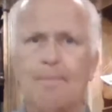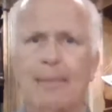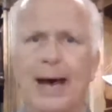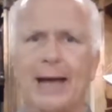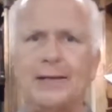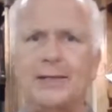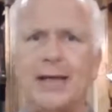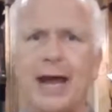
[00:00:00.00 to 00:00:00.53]

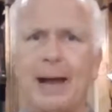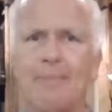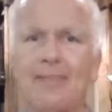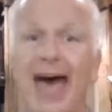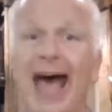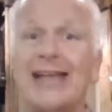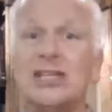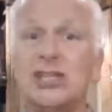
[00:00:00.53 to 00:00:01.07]
But
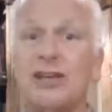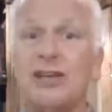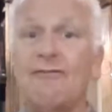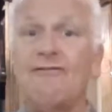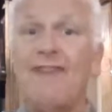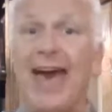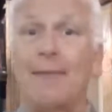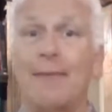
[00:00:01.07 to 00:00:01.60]
that's the
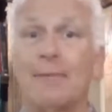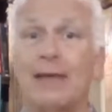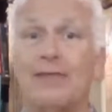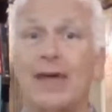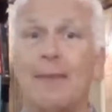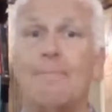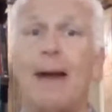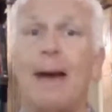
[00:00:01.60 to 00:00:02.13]
family
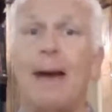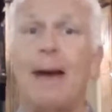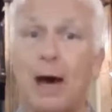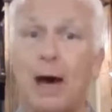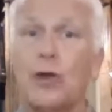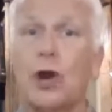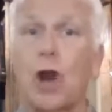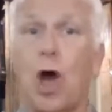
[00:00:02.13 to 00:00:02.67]
that my
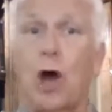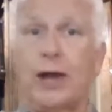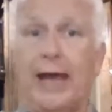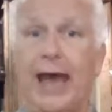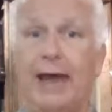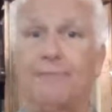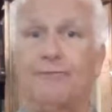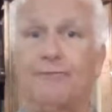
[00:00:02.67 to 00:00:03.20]
mother-in-law
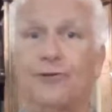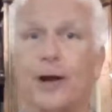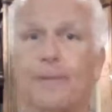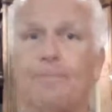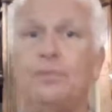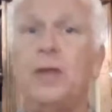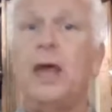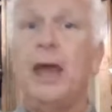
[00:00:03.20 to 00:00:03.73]
came
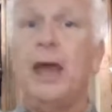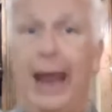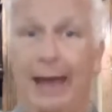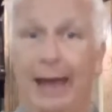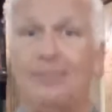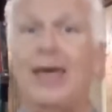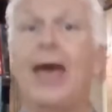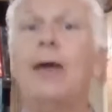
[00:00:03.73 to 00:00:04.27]
from,
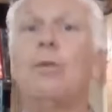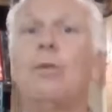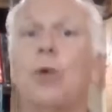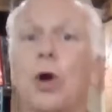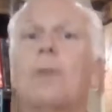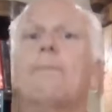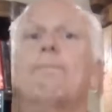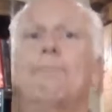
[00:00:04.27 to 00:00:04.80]
and they
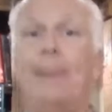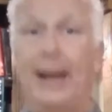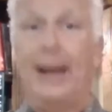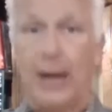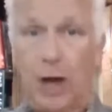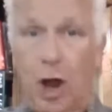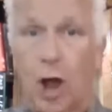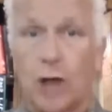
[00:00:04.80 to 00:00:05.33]
were
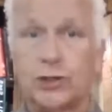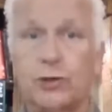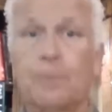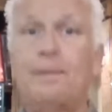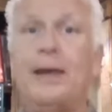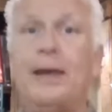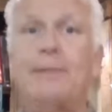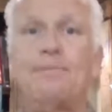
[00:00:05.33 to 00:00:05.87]

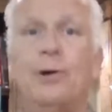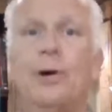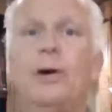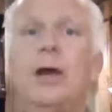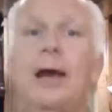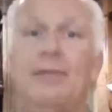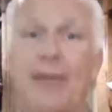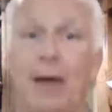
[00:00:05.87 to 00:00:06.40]
Pentecostal people.
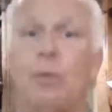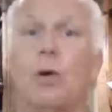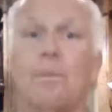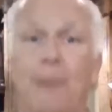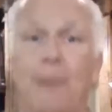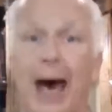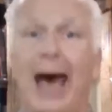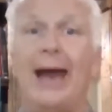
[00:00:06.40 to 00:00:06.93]
They
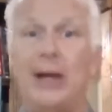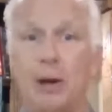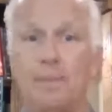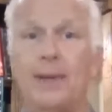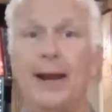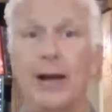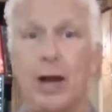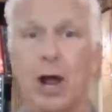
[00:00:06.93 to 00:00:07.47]
were pioneer
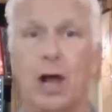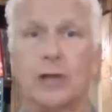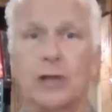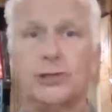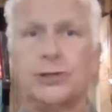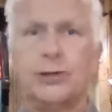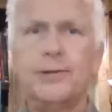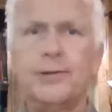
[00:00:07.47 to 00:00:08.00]

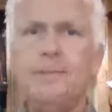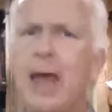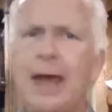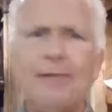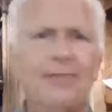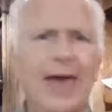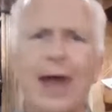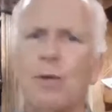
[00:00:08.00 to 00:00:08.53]
Pentecostals.
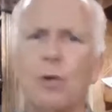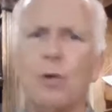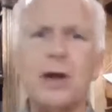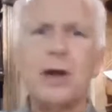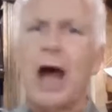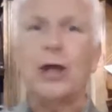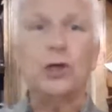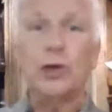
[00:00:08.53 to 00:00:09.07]
They were
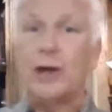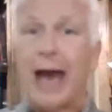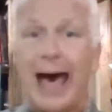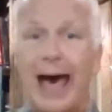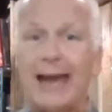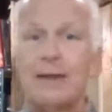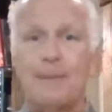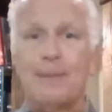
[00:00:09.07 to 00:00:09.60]
not
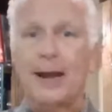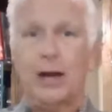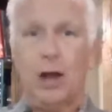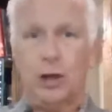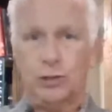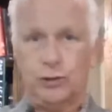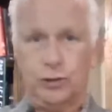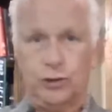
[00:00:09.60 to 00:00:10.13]
United
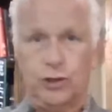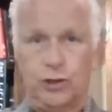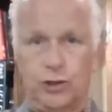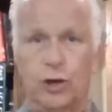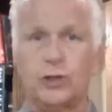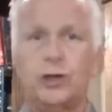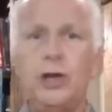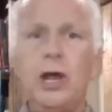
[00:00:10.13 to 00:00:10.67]
Pentecostal
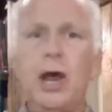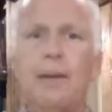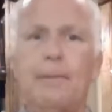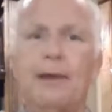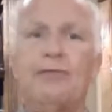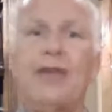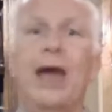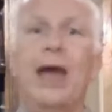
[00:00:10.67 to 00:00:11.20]
Church,
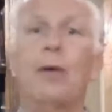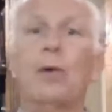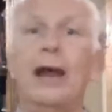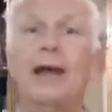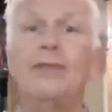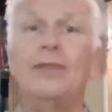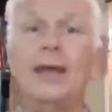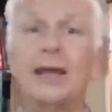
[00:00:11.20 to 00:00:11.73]
but they were
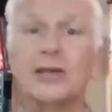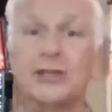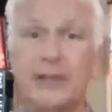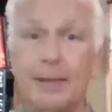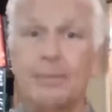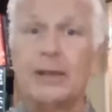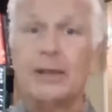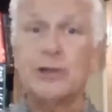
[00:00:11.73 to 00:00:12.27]
in the
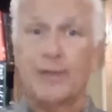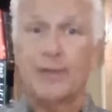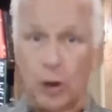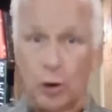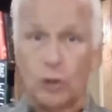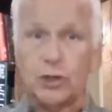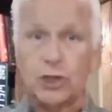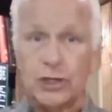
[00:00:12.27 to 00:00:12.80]
Assemblies of the
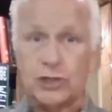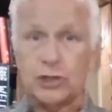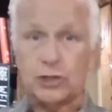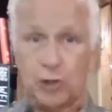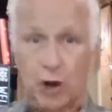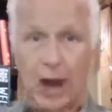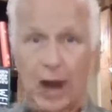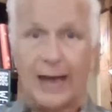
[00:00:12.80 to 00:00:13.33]
Lord
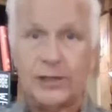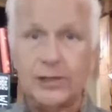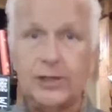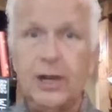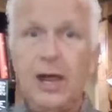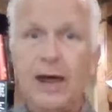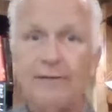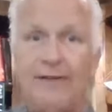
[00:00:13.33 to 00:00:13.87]
Jesus
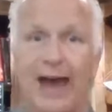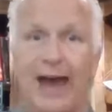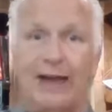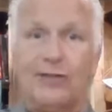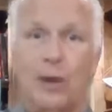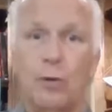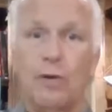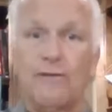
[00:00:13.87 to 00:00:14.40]
Christ. In
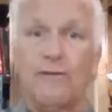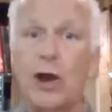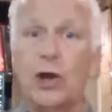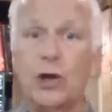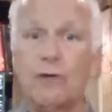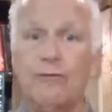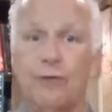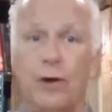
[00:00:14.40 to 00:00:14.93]
fact, they were
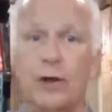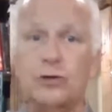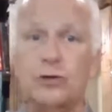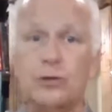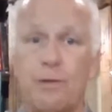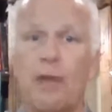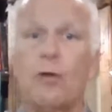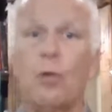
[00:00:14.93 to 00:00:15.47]
very good
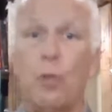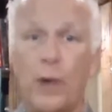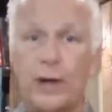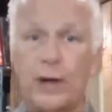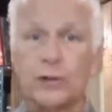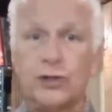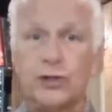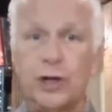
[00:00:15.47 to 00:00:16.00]
friends of Brother
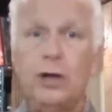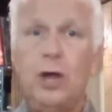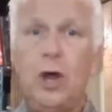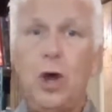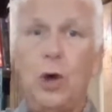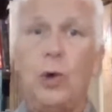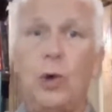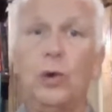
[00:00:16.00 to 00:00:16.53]
Wilson,
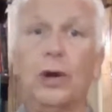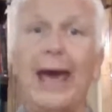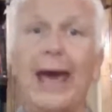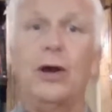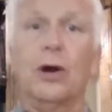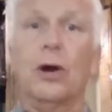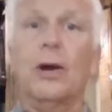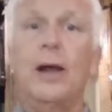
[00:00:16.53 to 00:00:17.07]
who
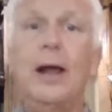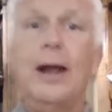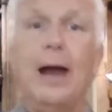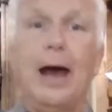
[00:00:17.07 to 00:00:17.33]
later,